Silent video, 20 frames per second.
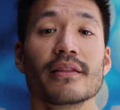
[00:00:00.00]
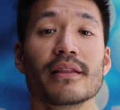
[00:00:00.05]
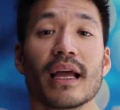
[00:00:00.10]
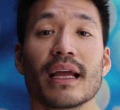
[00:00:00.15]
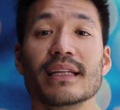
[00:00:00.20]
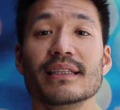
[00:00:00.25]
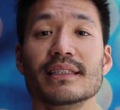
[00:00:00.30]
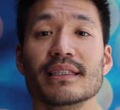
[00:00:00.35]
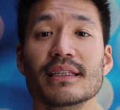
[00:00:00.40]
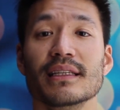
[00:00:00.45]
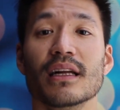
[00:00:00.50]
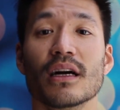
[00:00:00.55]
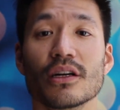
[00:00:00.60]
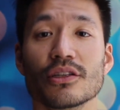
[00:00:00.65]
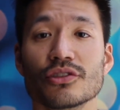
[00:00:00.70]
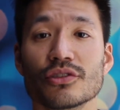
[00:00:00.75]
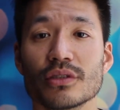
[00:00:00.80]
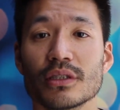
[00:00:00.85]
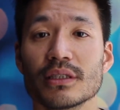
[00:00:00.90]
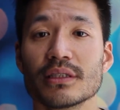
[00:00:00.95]

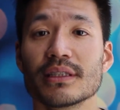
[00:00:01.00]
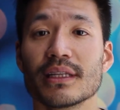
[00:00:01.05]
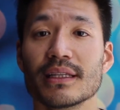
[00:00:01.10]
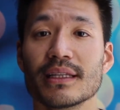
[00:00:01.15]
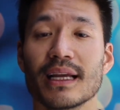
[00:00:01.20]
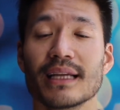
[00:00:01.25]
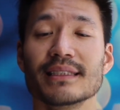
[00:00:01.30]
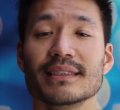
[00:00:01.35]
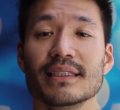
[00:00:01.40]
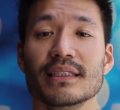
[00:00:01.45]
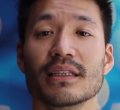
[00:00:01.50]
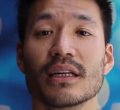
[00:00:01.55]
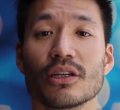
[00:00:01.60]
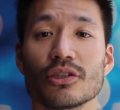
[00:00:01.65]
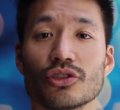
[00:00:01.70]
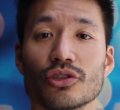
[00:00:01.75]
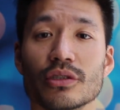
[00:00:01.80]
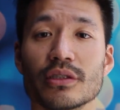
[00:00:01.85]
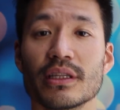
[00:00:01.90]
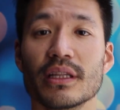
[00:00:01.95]
1900, then
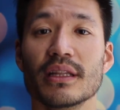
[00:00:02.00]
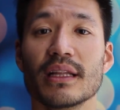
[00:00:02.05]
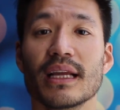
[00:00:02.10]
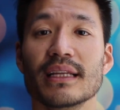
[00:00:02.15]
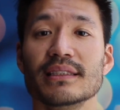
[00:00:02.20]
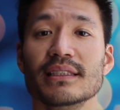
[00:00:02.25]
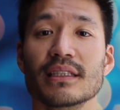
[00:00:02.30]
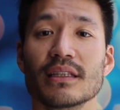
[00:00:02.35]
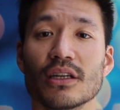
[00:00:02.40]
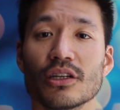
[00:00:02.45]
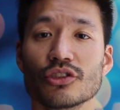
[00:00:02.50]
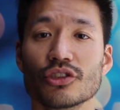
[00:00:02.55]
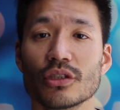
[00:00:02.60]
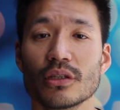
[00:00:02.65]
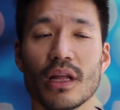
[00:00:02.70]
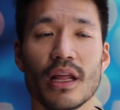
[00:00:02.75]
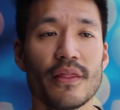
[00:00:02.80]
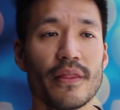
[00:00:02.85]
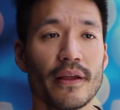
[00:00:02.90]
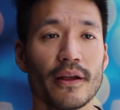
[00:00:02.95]
1900, then
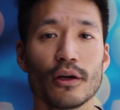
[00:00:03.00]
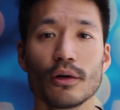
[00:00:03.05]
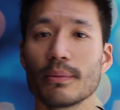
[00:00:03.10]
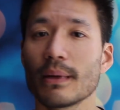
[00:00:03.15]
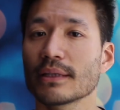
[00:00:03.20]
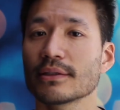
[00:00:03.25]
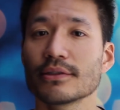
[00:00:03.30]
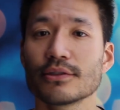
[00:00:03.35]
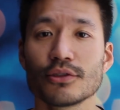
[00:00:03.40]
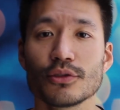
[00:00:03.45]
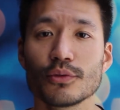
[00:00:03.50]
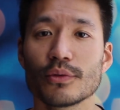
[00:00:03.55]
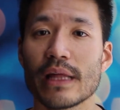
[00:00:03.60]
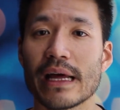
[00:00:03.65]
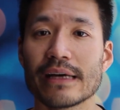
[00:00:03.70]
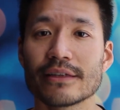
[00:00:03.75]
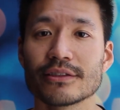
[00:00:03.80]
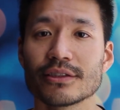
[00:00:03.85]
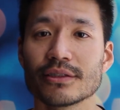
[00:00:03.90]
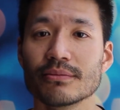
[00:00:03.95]
1900, and then go back to
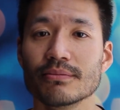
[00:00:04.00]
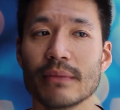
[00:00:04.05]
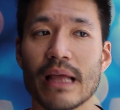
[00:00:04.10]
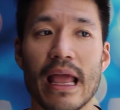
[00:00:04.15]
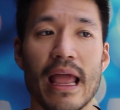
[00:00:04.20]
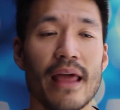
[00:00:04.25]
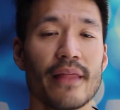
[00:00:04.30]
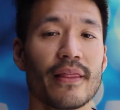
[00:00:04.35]
2000.